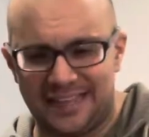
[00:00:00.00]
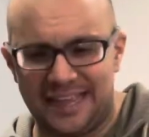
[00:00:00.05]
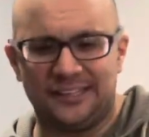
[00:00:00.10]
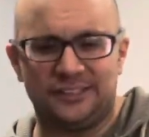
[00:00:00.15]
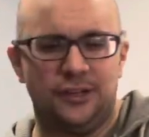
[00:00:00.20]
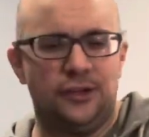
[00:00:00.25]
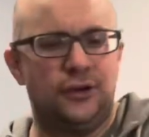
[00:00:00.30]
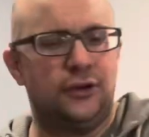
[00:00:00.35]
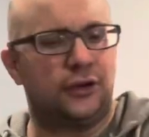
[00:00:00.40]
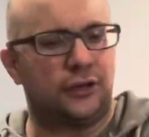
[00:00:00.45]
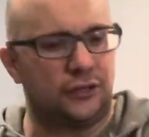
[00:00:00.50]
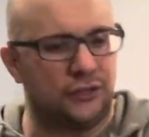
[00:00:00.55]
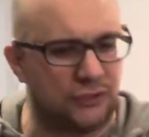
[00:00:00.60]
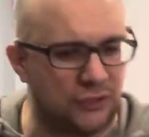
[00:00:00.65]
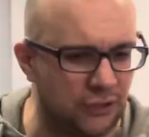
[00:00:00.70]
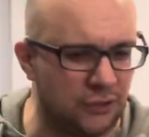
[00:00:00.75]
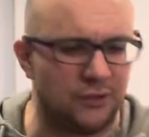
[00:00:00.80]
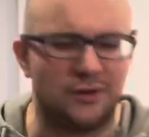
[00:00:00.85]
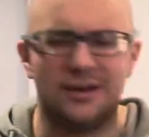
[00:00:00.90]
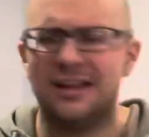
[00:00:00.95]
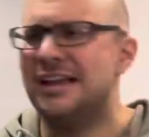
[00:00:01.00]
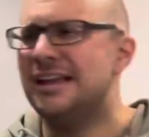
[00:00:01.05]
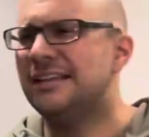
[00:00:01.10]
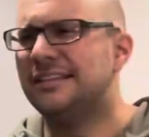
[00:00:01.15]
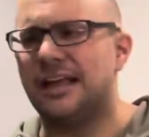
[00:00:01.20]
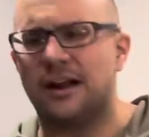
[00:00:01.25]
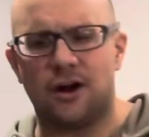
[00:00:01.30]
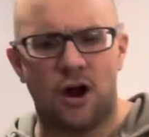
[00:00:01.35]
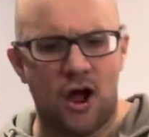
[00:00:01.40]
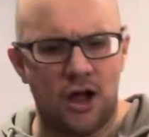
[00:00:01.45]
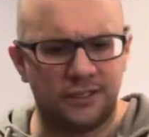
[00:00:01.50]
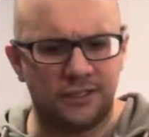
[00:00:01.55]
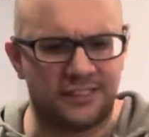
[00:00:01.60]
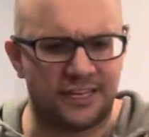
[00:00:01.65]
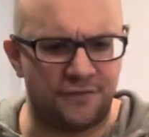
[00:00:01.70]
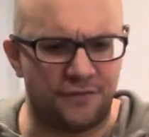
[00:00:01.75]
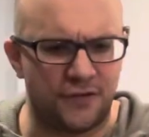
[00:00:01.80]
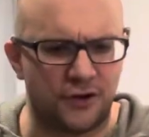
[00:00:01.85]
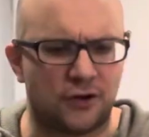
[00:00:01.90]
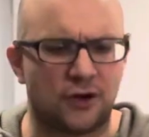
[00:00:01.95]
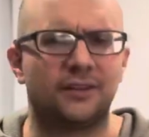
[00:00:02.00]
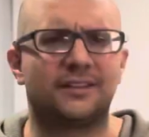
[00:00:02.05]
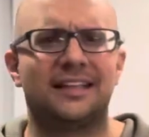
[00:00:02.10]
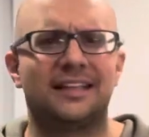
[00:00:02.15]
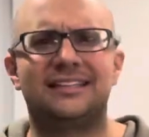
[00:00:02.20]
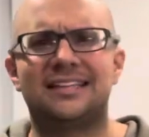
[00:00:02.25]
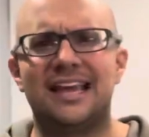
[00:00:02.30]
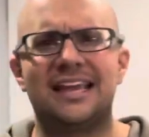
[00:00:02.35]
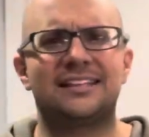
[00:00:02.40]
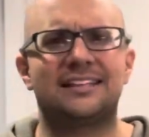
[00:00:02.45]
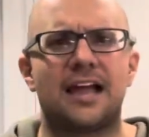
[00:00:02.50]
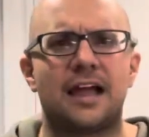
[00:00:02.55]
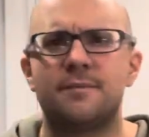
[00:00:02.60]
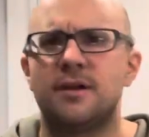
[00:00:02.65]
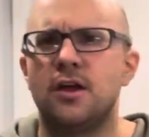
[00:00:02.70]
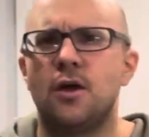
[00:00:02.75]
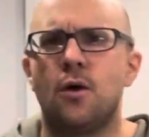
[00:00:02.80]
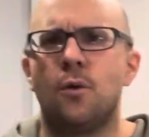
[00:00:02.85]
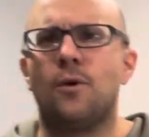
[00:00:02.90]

things that you can do that are all difficult, that take time,